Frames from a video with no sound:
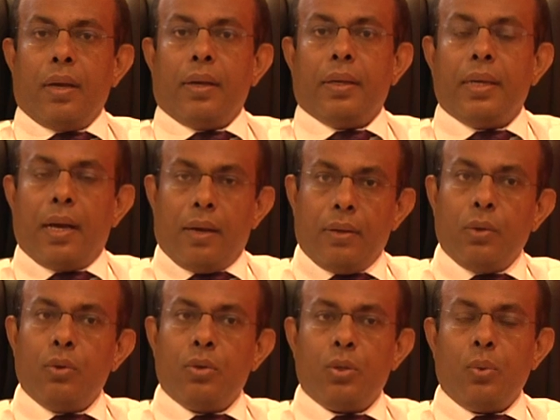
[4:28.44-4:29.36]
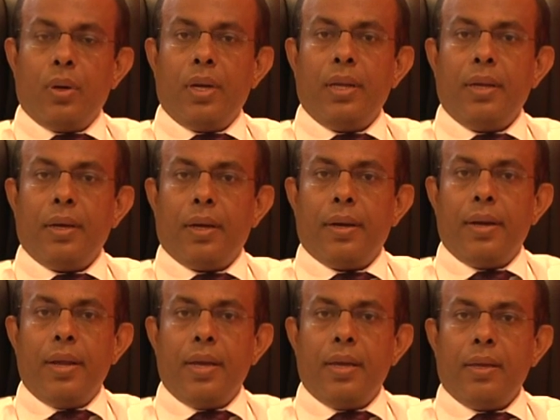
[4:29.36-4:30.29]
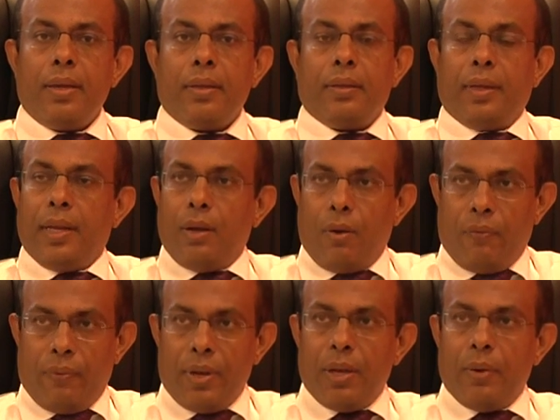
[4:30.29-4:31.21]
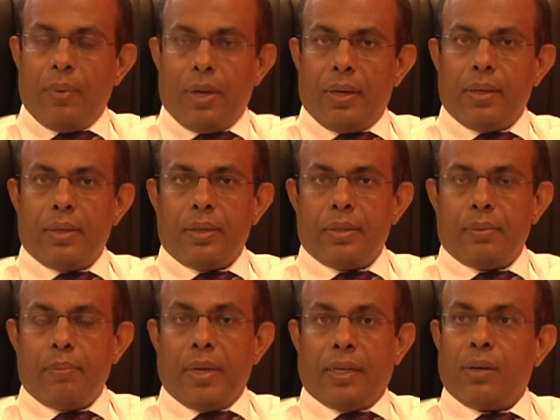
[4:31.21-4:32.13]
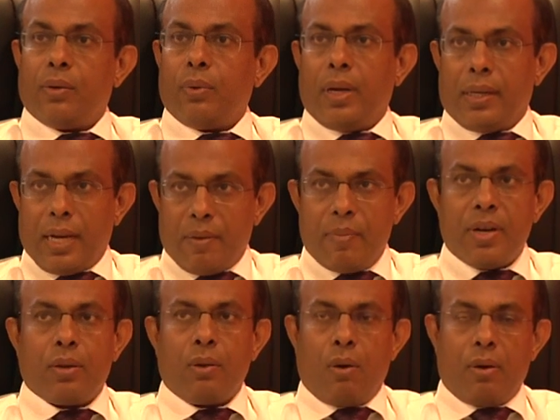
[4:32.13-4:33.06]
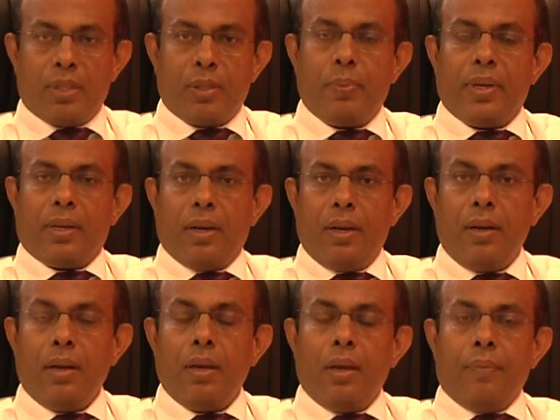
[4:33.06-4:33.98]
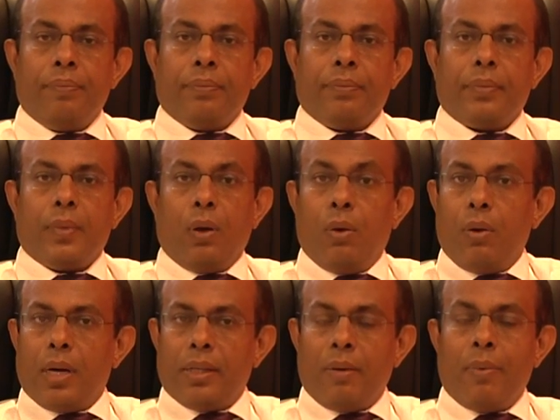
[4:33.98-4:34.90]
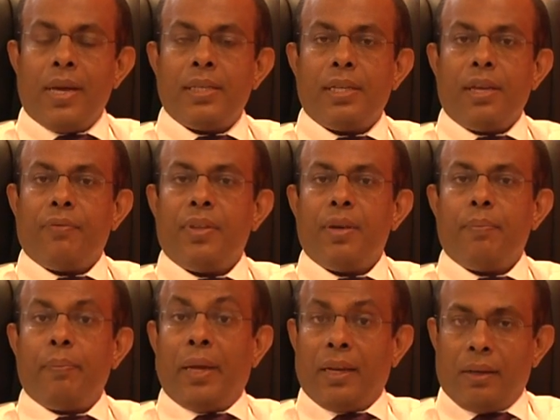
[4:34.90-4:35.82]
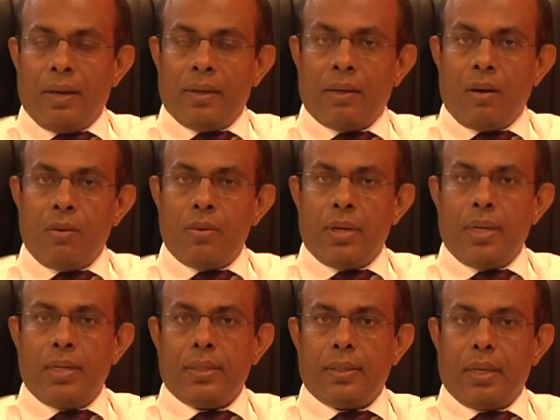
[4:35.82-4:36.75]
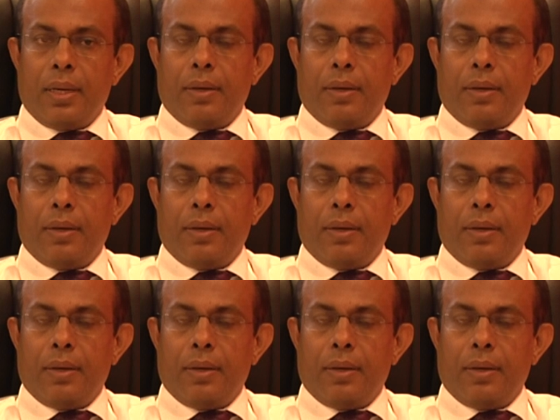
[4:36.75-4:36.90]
Yeah, usually day 3 of fever is better to get admitted to the hospital, or otherwise if the platelet count is